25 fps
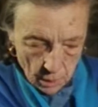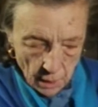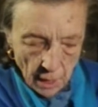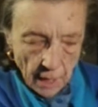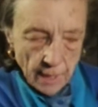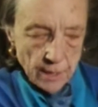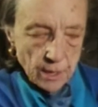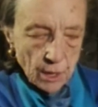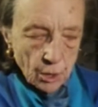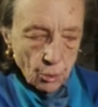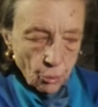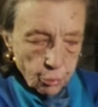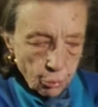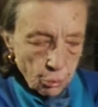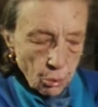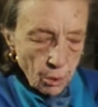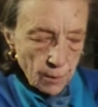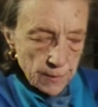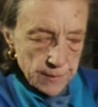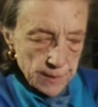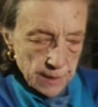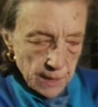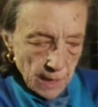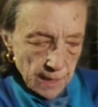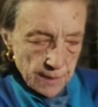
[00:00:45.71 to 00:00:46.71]
he had a
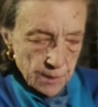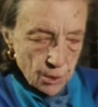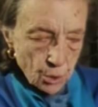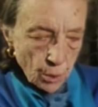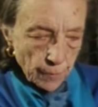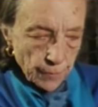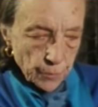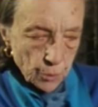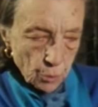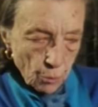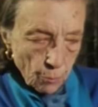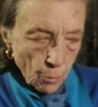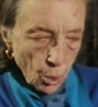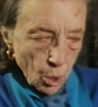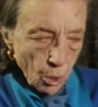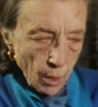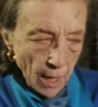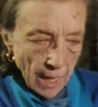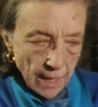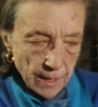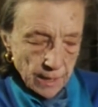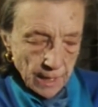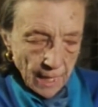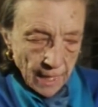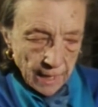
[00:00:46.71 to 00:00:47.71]
cruel sense of
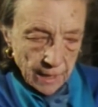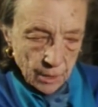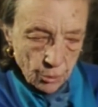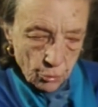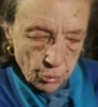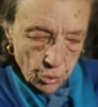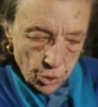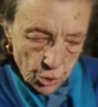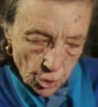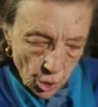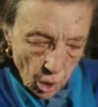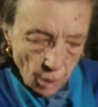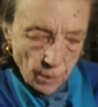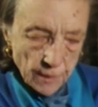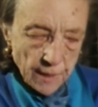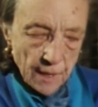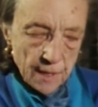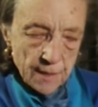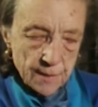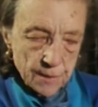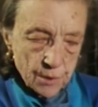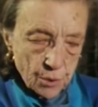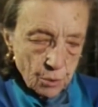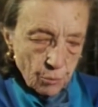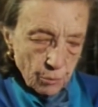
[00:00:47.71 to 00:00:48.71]
humor and I could
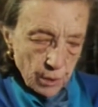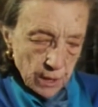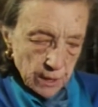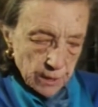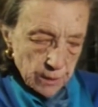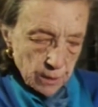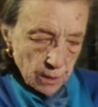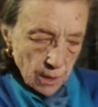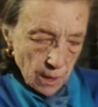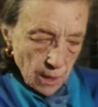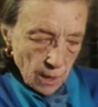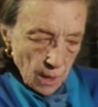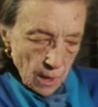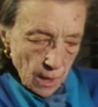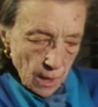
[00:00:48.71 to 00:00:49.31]
not answer it.